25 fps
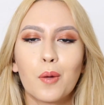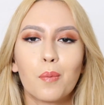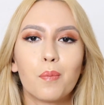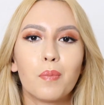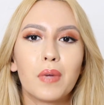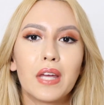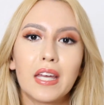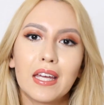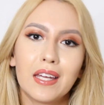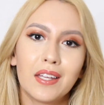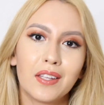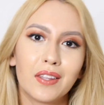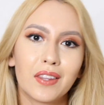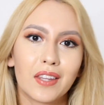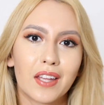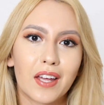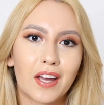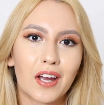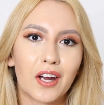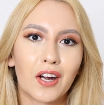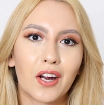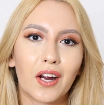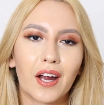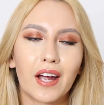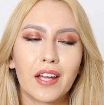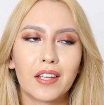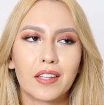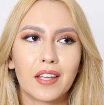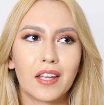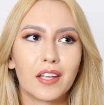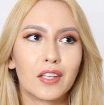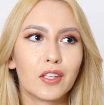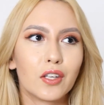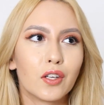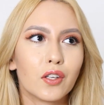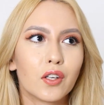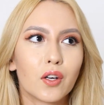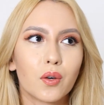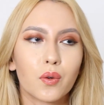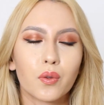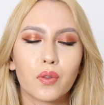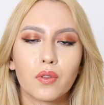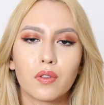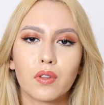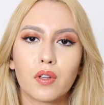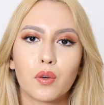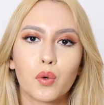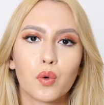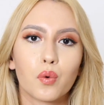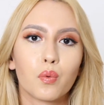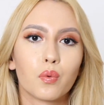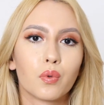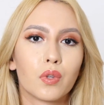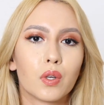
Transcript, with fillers: being there and then you know there,